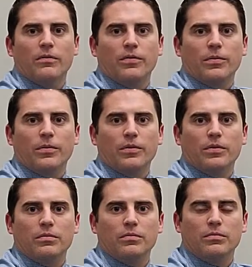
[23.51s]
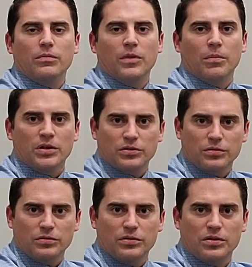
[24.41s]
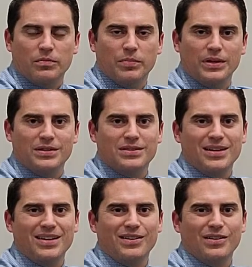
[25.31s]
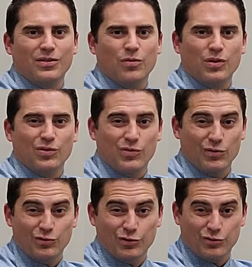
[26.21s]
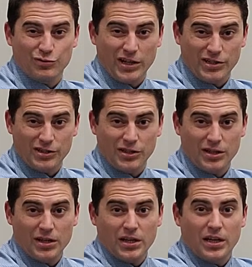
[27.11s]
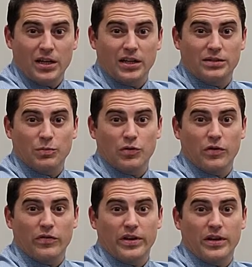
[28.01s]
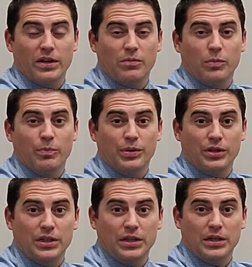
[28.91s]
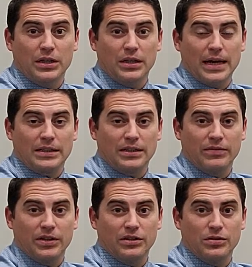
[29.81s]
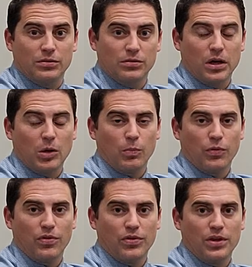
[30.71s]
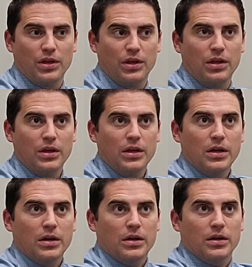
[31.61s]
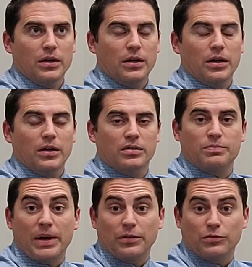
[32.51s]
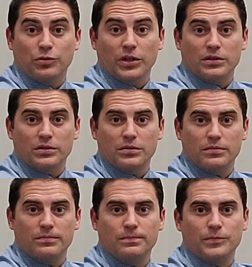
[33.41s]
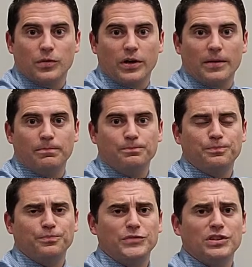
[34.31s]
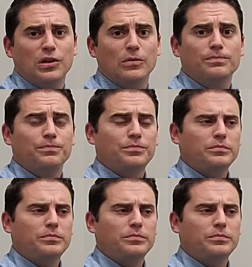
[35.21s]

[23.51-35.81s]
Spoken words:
from the muscles, but this is not a quote unquote stretch. It's more of a mobility activity to help with the spinal joints. Okay, so